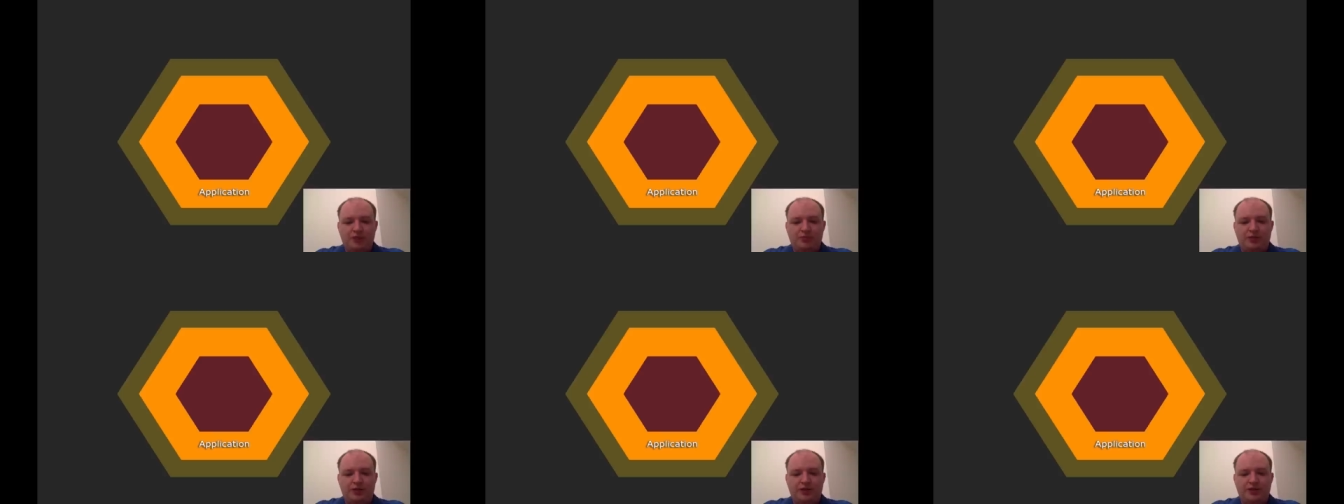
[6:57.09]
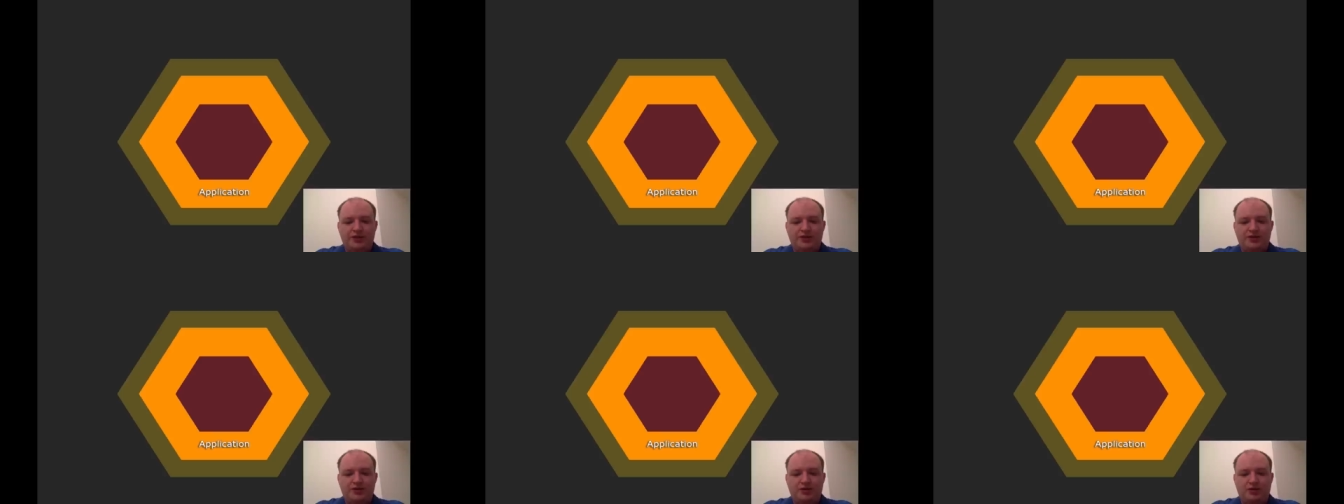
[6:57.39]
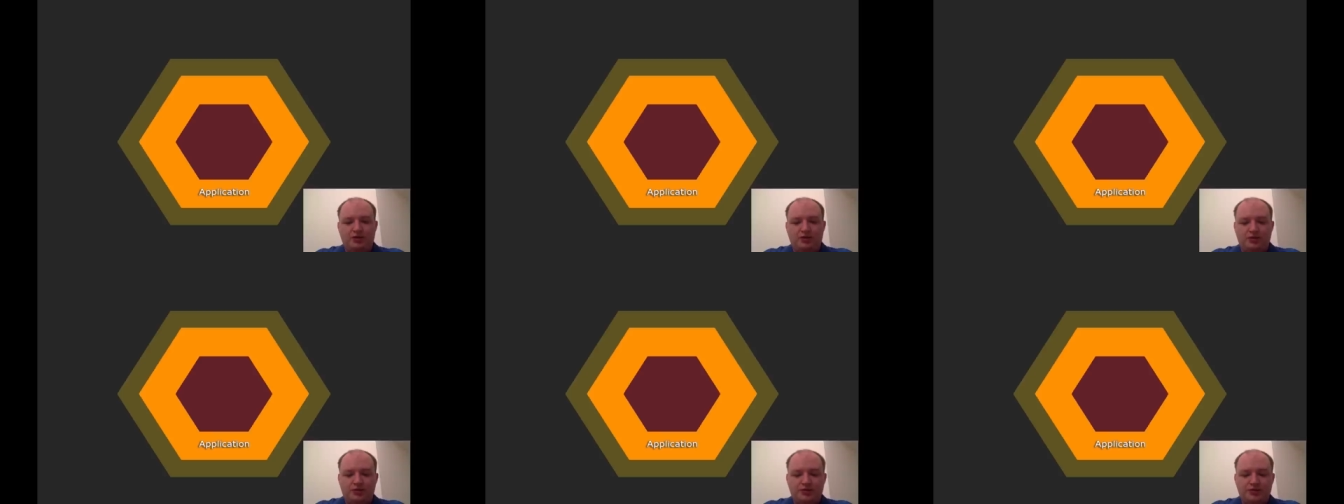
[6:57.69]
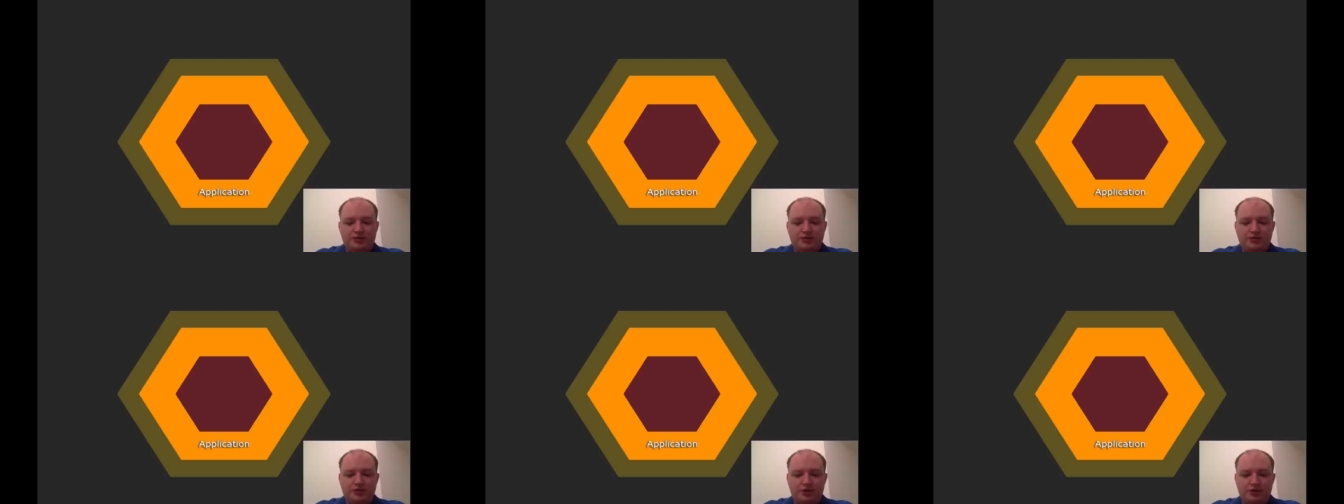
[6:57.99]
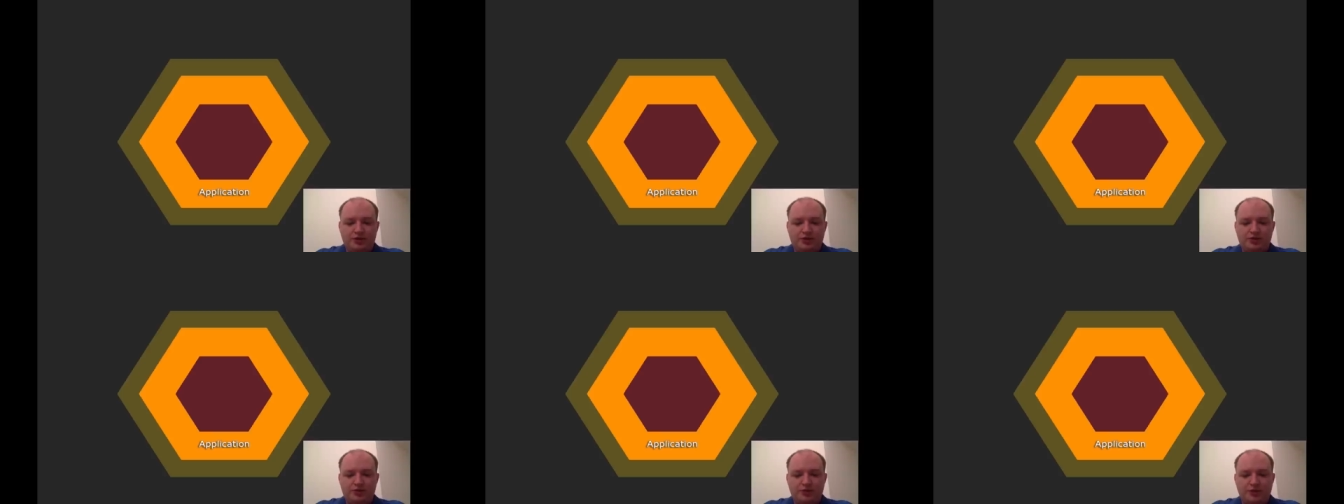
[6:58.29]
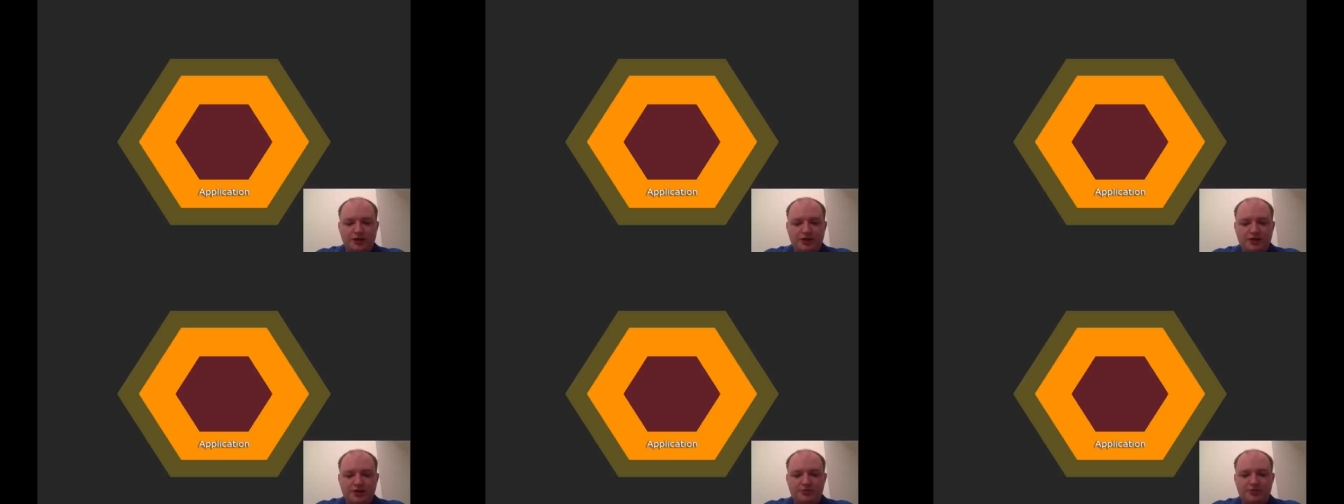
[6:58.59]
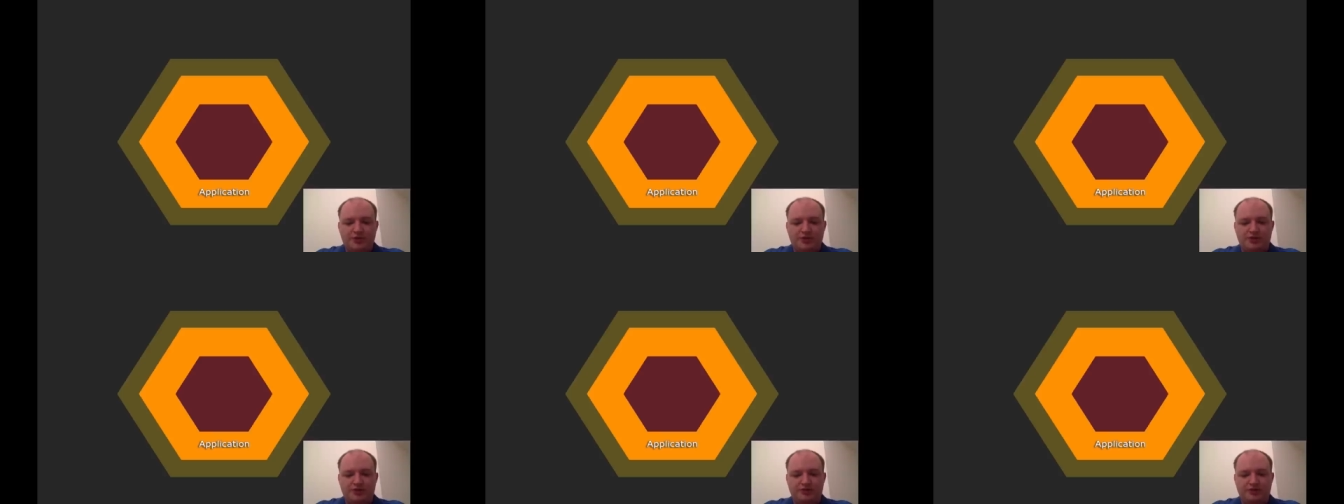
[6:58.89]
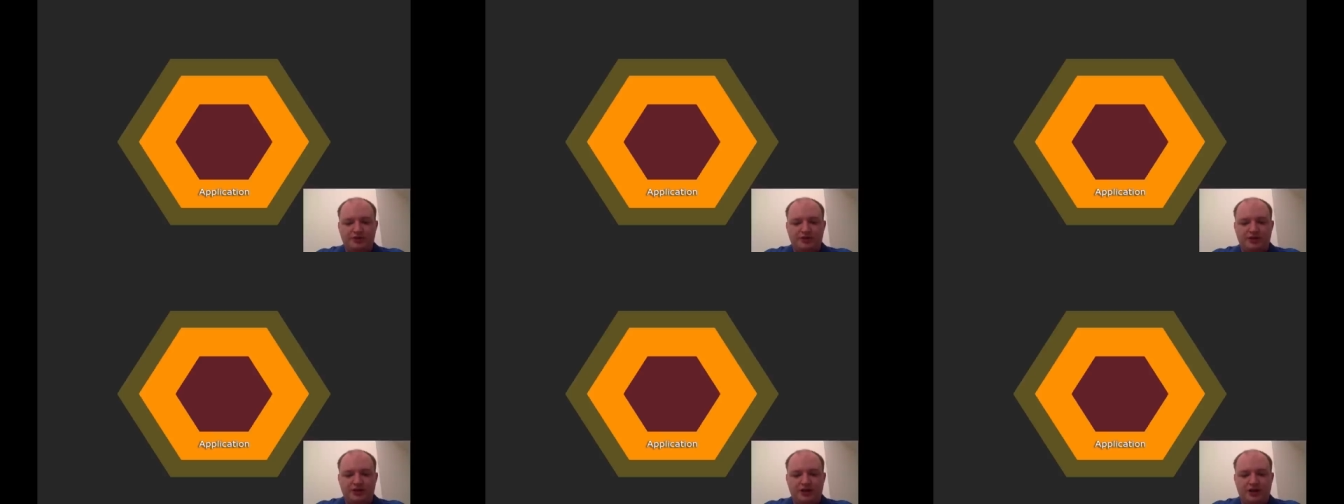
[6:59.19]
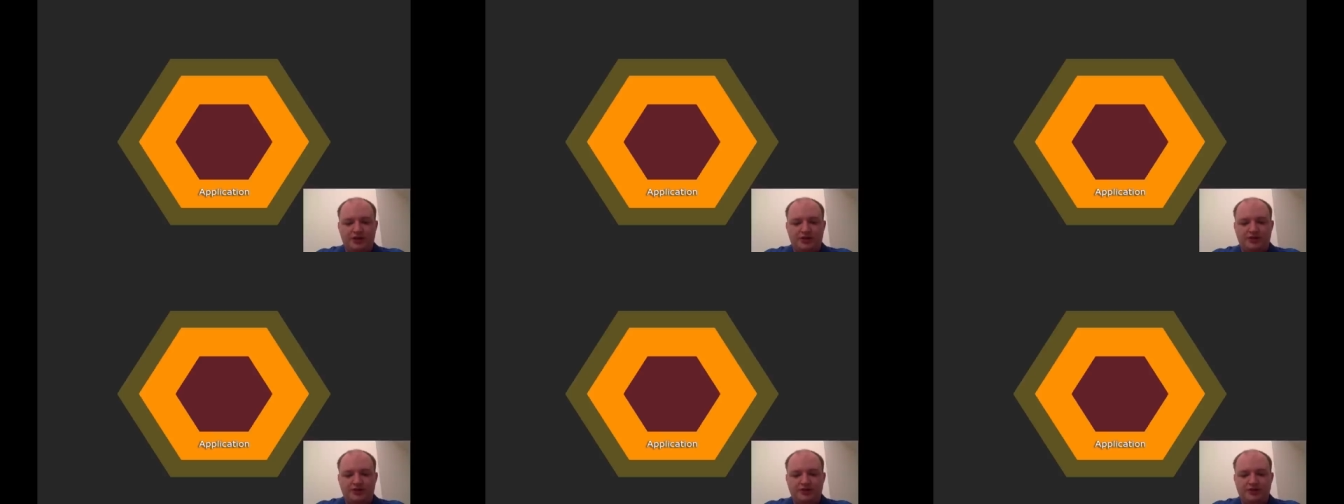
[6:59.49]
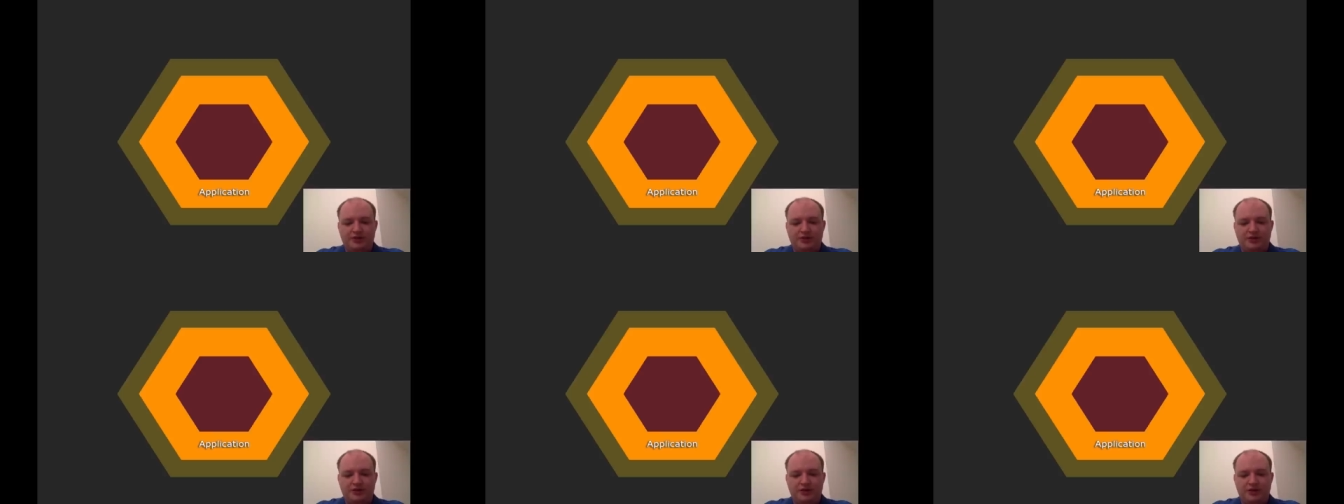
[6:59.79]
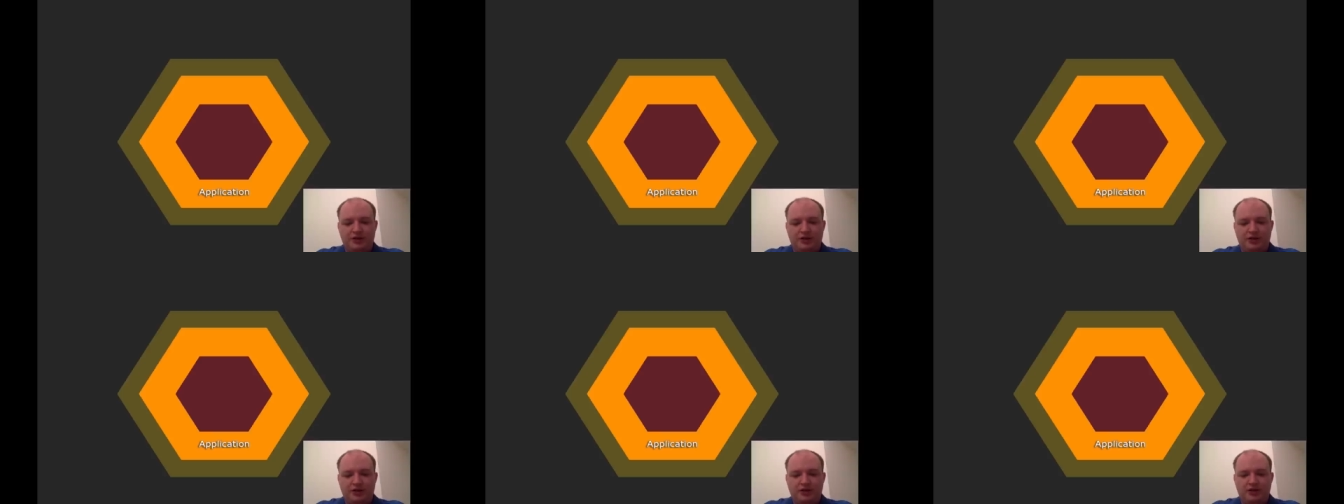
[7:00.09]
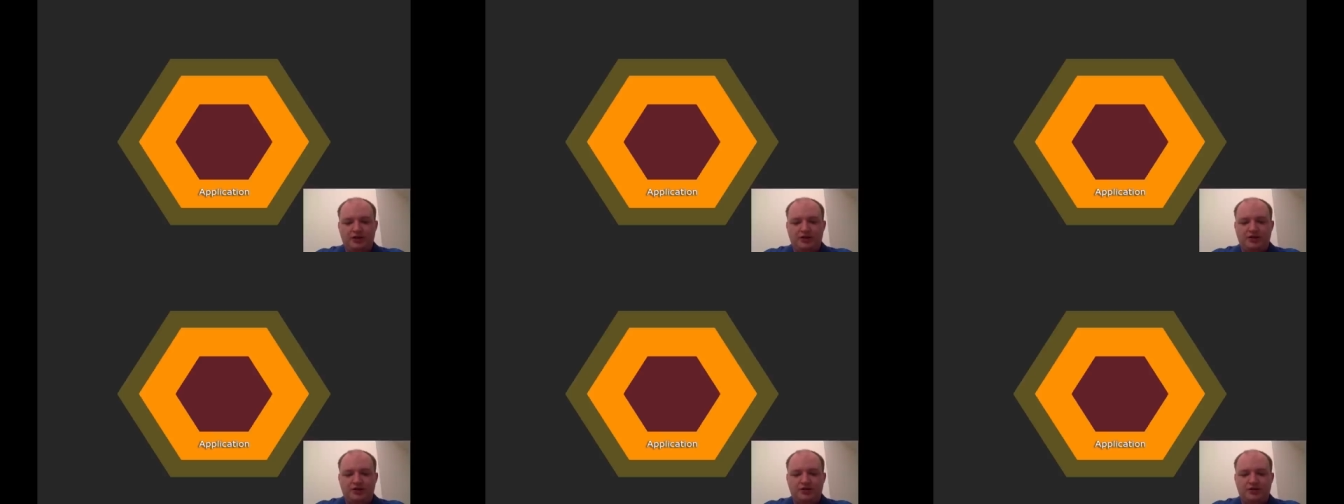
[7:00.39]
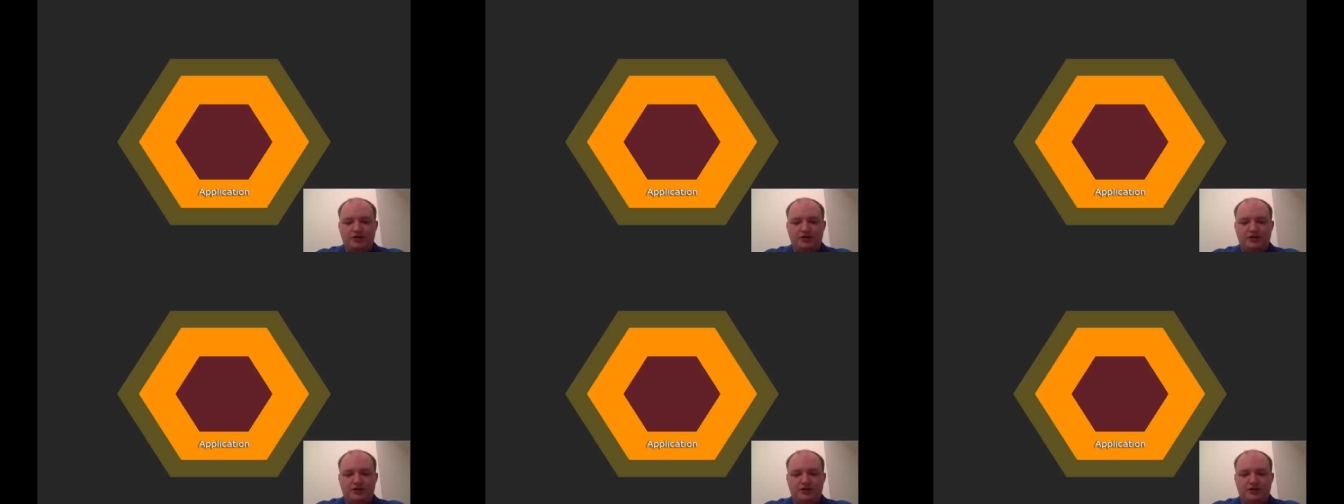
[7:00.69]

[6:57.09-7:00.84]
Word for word: But it's also not domain specific yet. So